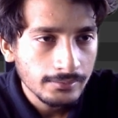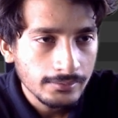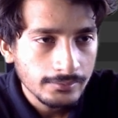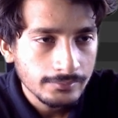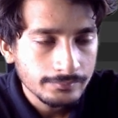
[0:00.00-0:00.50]

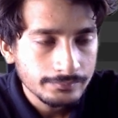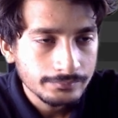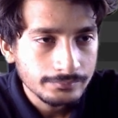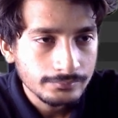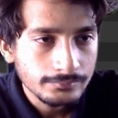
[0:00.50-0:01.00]

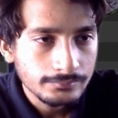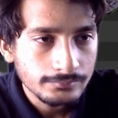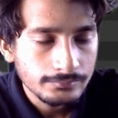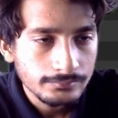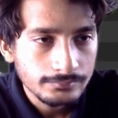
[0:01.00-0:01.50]

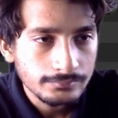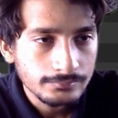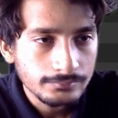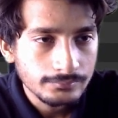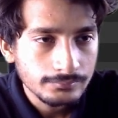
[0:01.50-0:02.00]

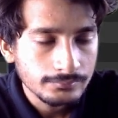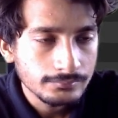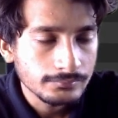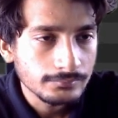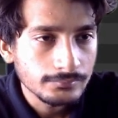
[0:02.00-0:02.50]

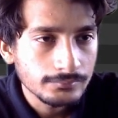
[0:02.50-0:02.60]
No one is speaking in this clip.